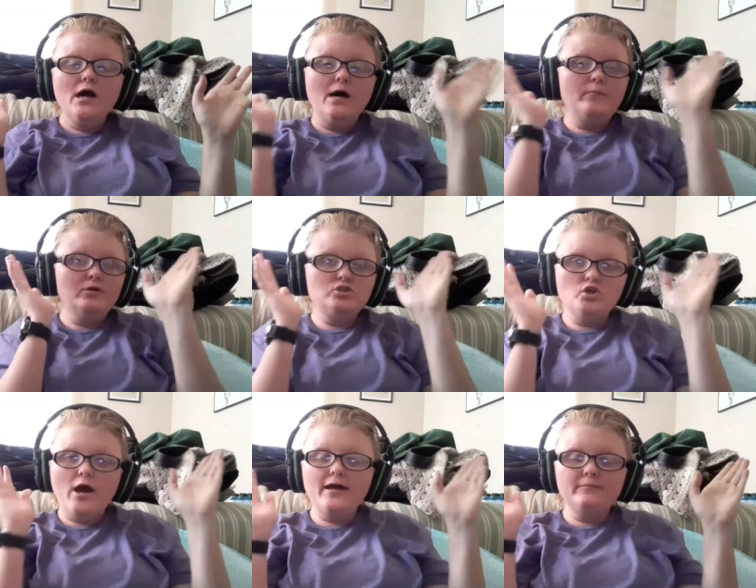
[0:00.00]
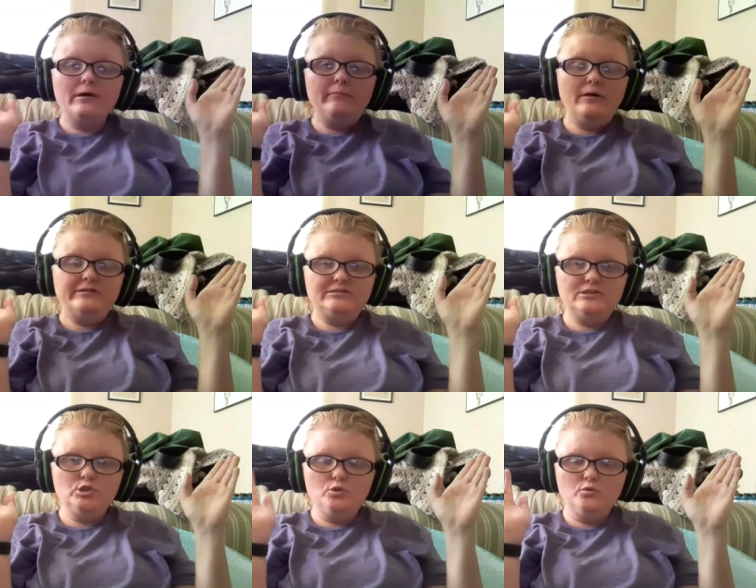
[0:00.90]
I'm going to try my best
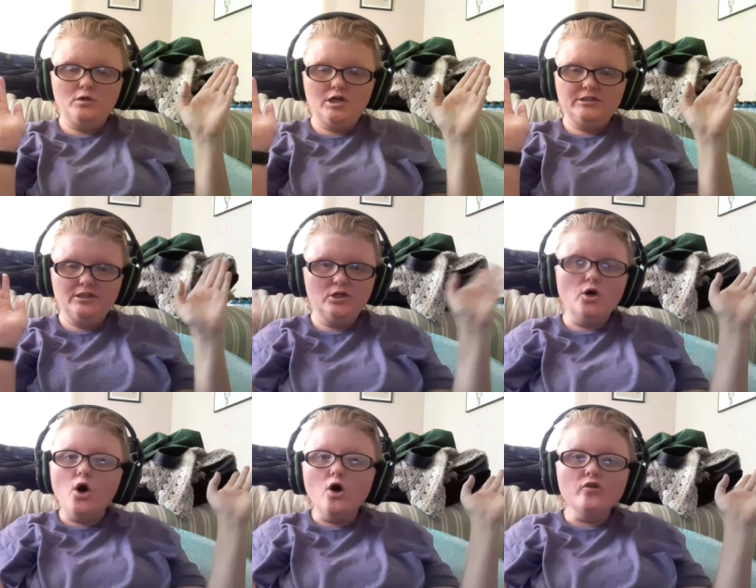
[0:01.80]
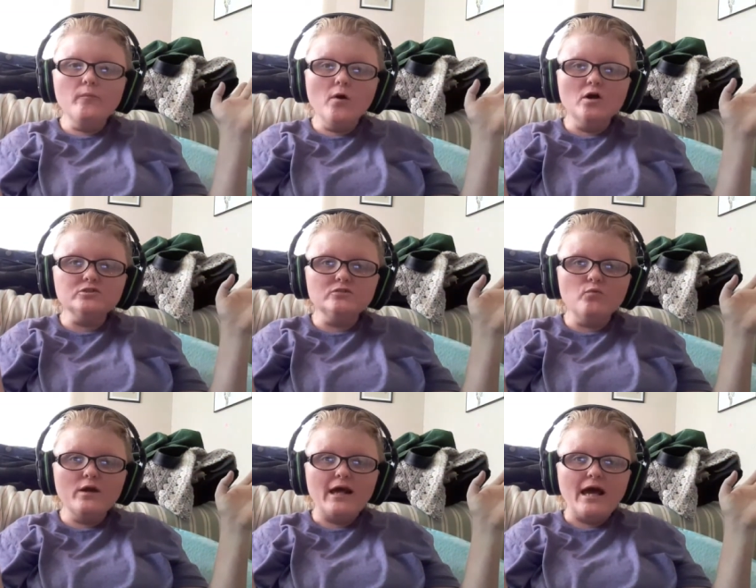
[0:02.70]
to uh, tell you all the parts of
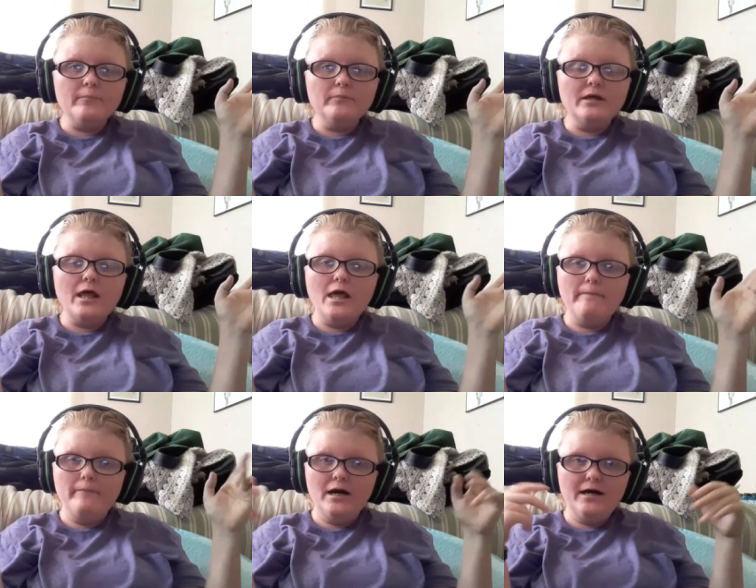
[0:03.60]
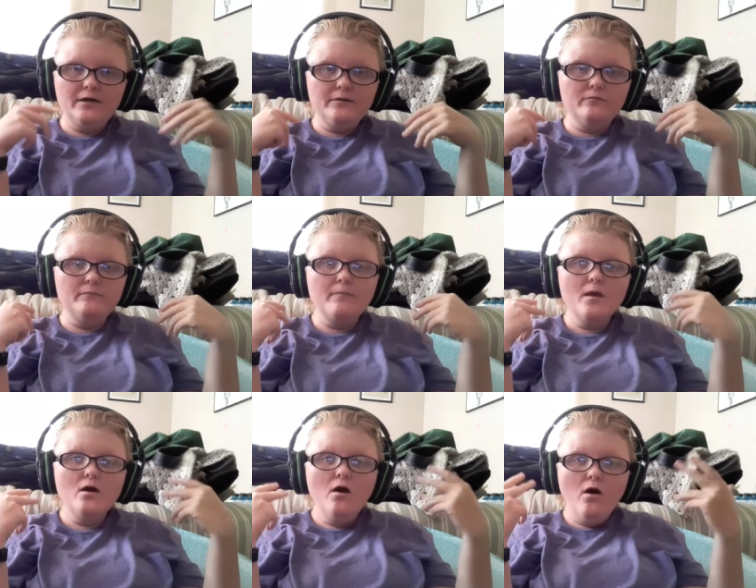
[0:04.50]
what happened and my
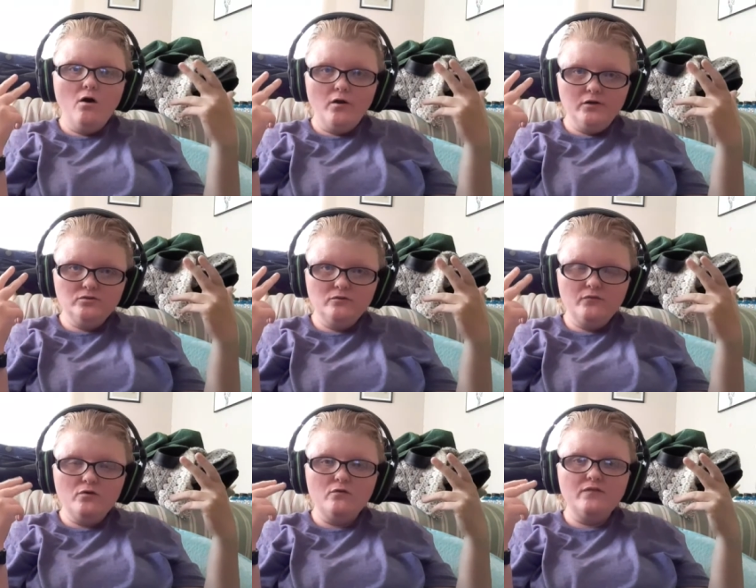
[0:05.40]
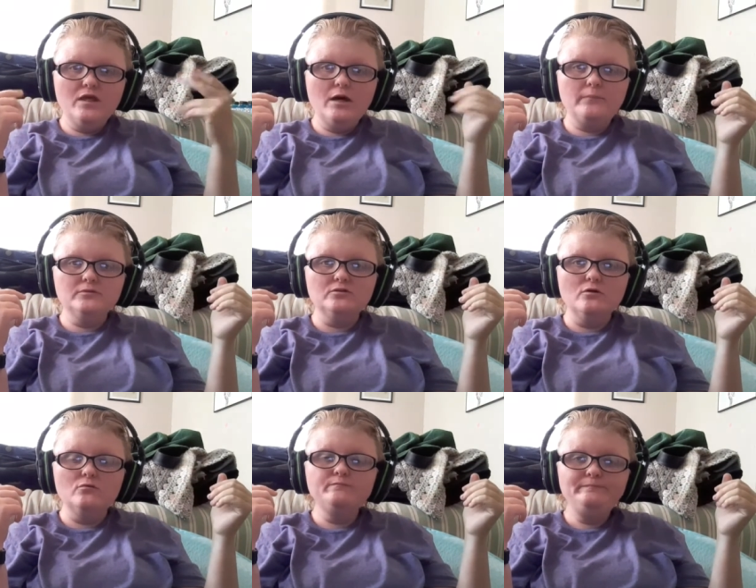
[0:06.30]
honest review of the
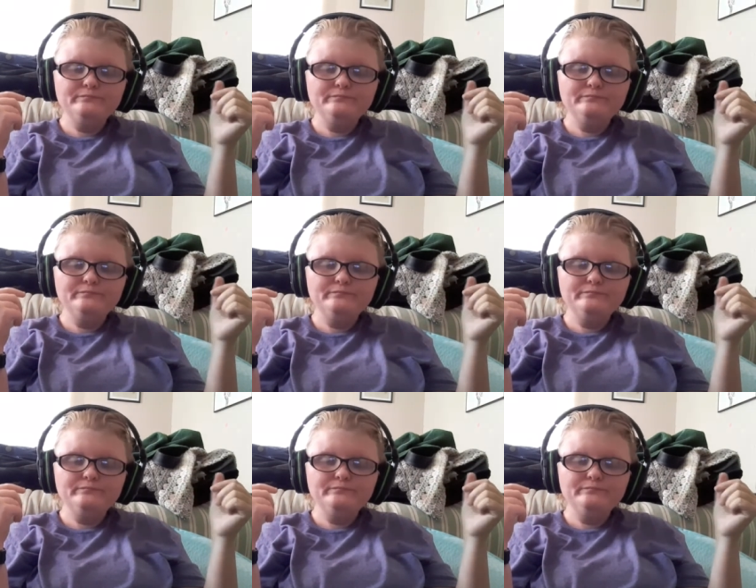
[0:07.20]
episode.